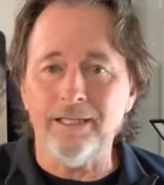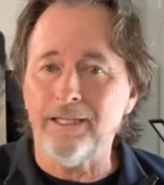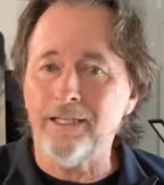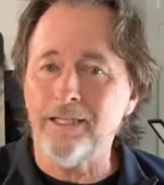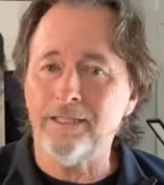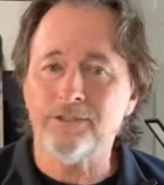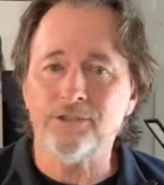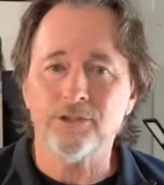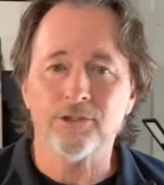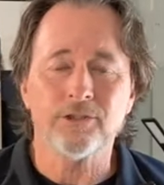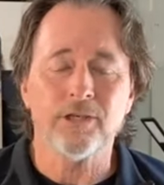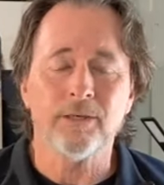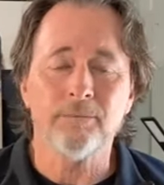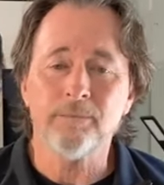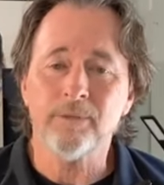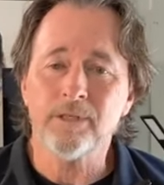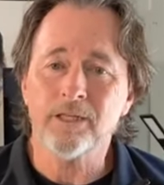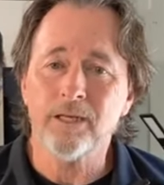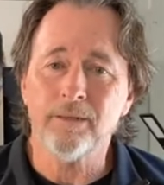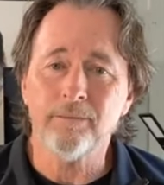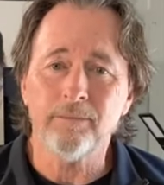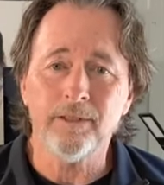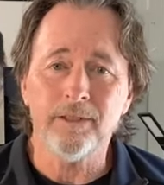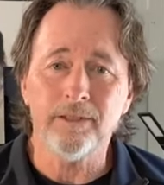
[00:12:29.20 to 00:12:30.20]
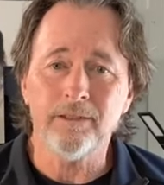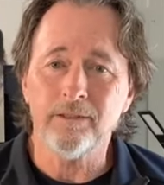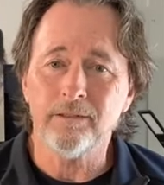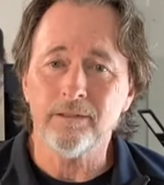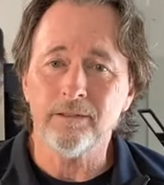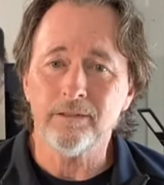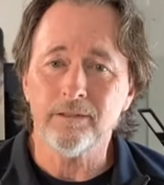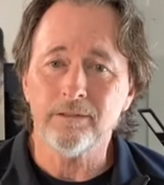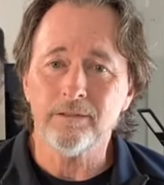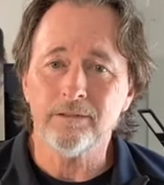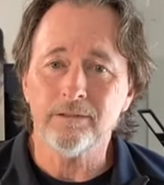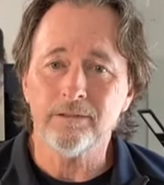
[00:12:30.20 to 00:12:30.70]
It just doesn't become any
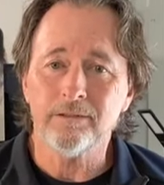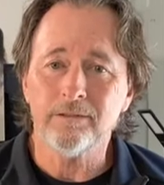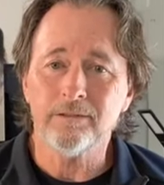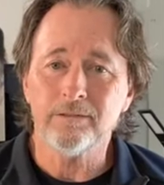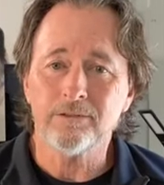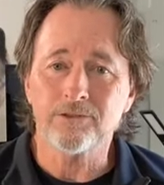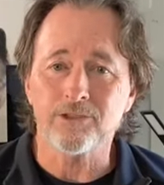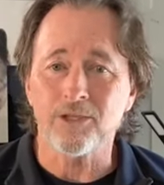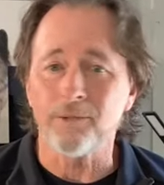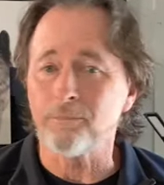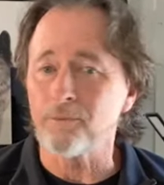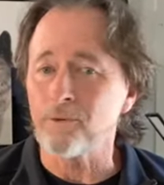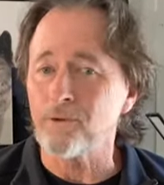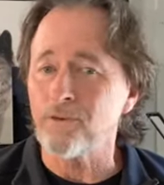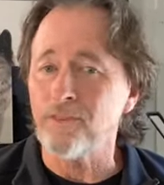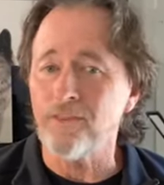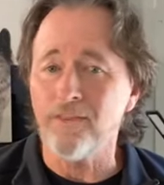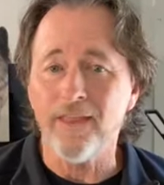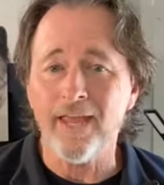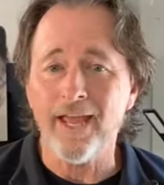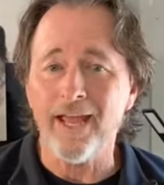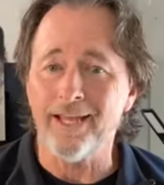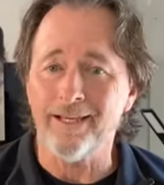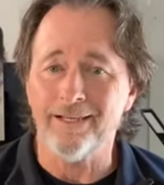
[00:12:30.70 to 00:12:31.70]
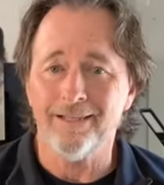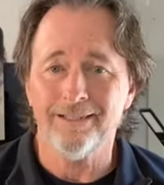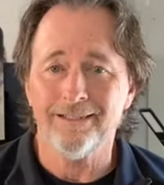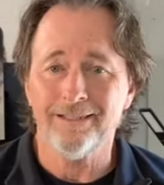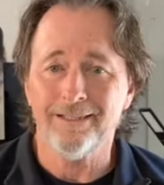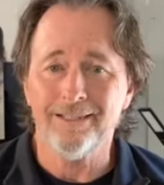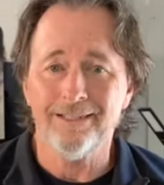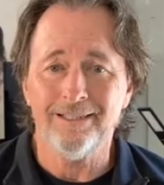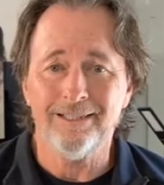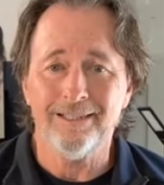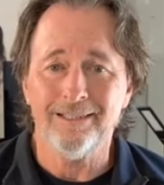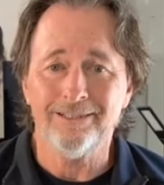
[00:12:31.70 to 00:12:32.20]
simpler than that.
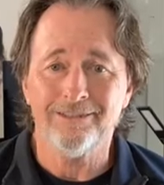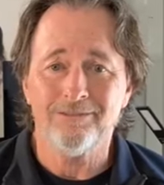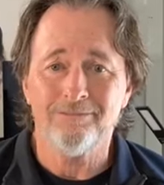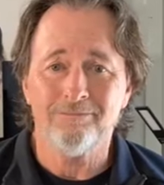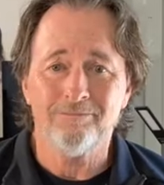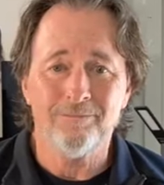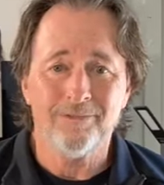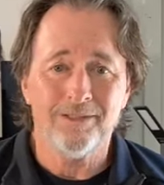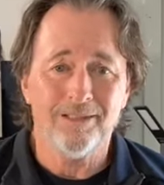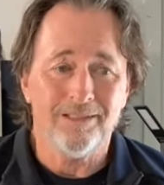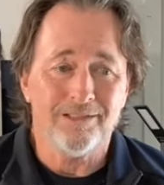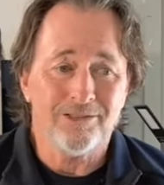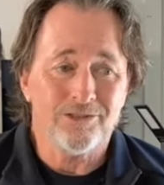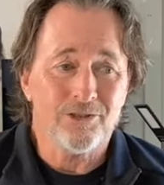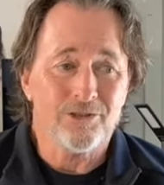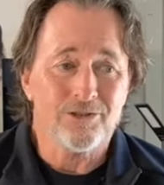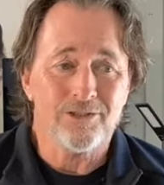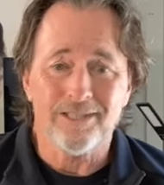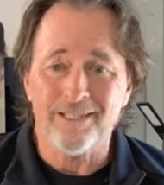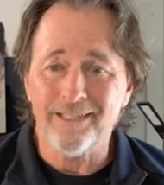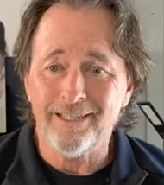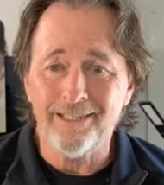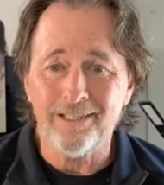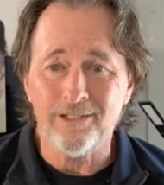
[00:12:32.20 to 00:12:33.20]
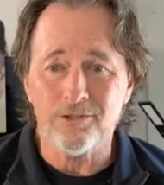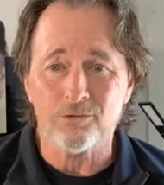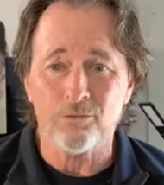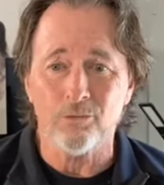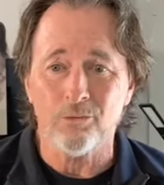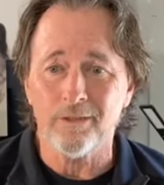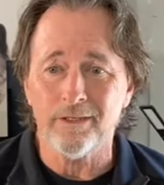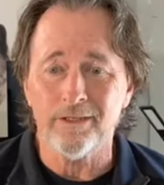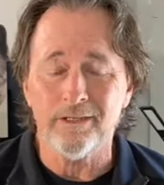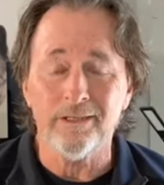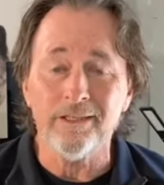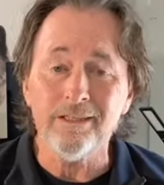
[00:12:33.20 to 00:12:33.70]
It
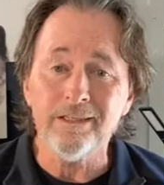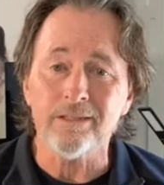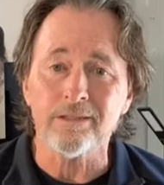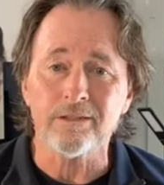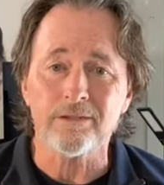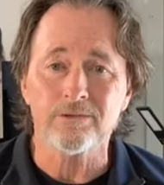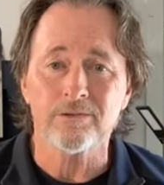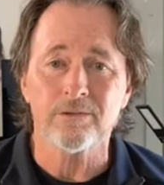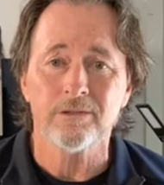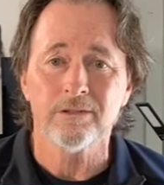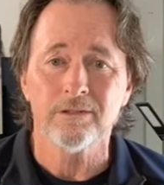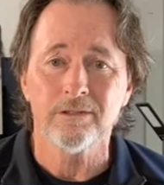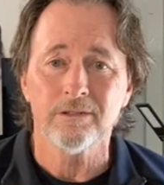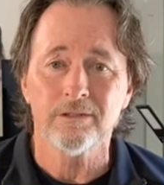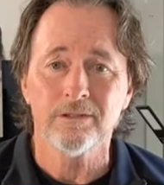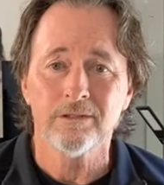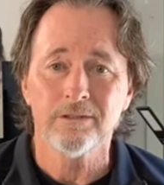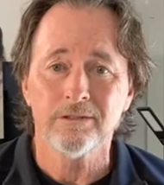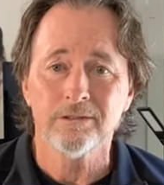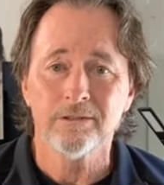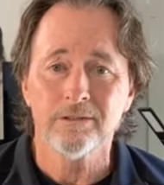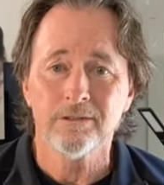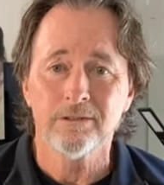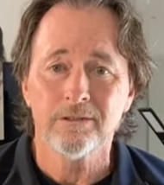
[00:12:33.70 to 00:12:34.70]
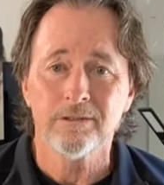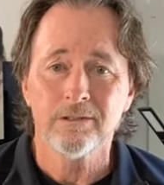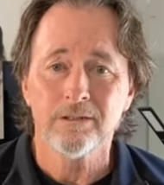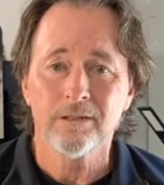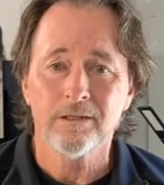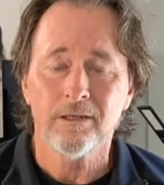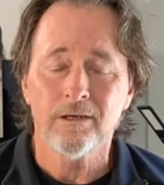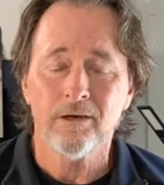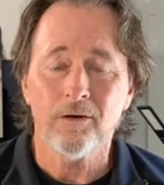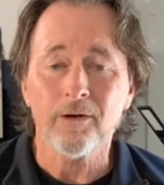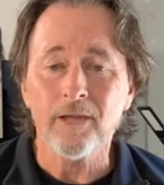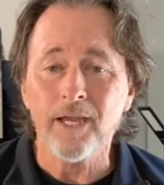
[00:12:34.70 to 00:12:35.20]
is what it is.
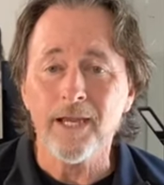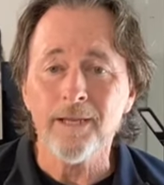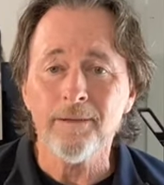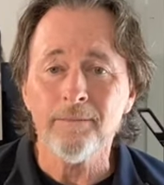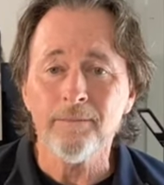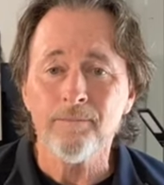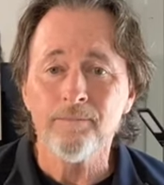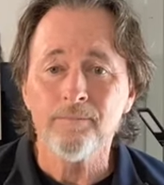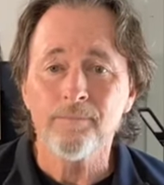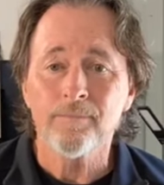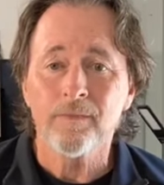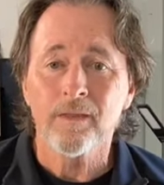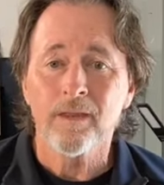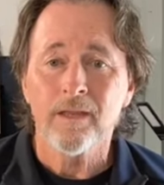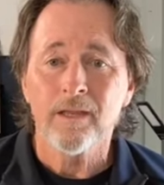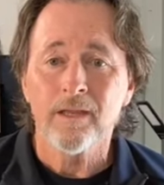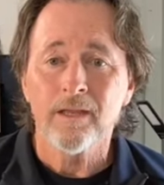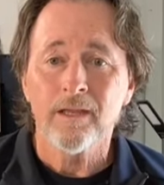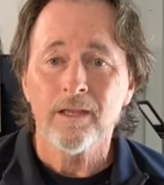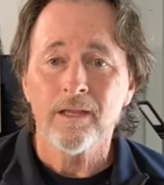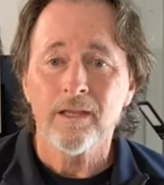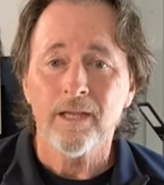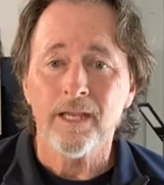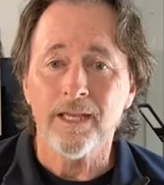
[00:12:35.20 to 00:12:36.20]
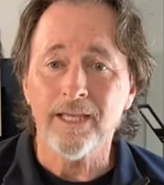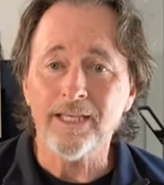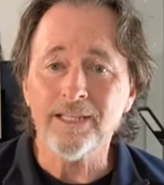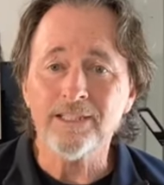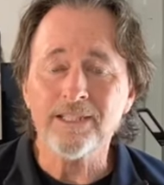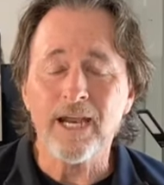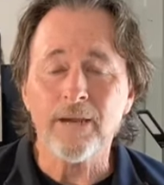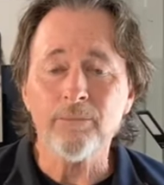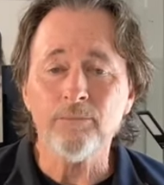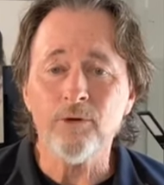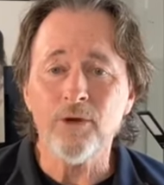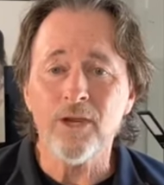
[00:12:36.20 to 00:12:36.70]
Okay? And
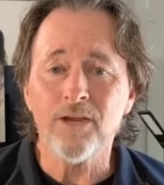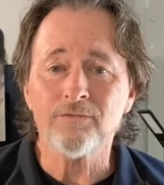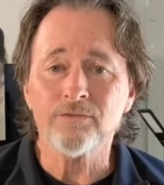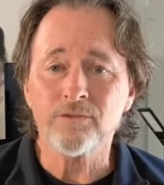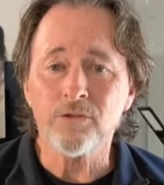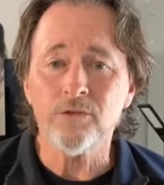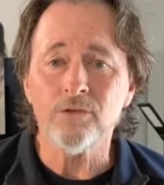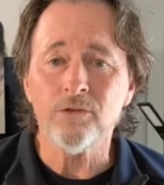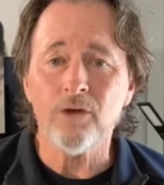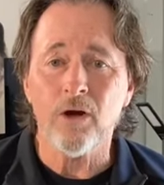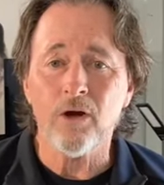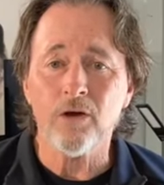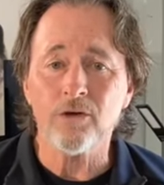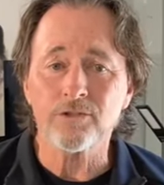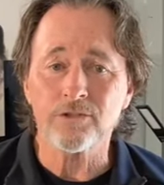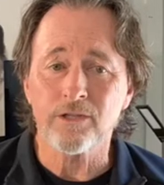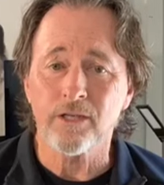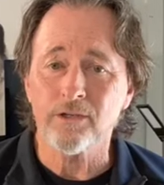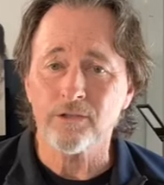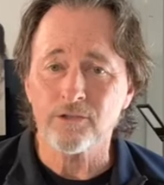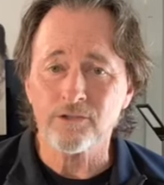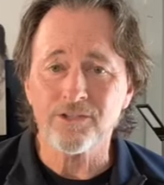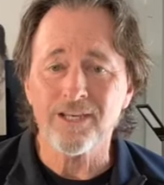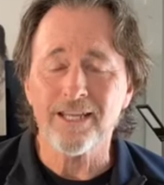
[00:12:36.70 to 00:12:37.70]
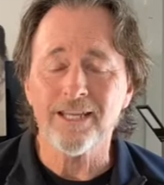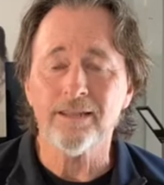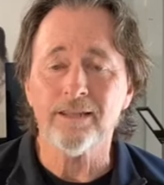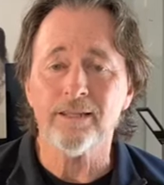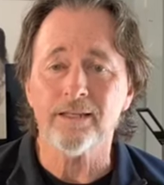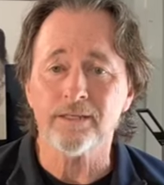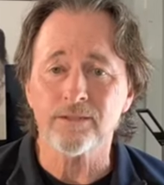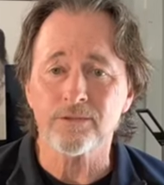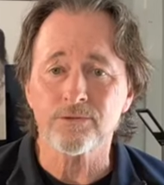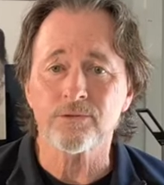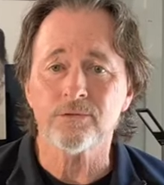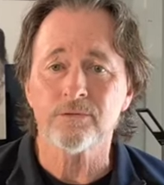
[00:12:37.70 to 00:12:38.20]
anytime you have 2 dogs,
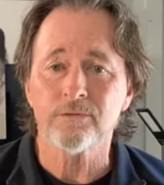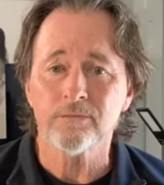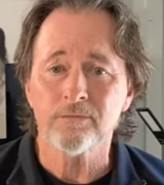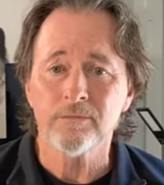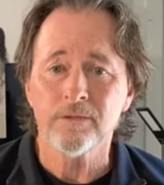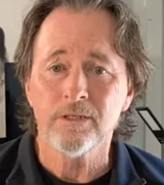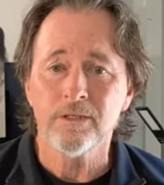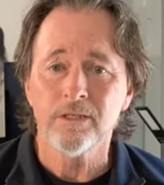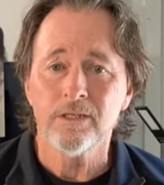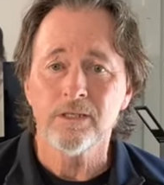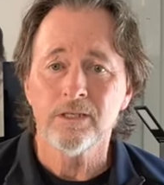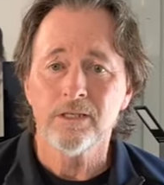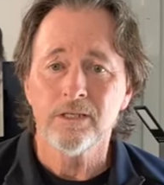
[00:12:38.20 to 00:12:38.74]
understand this.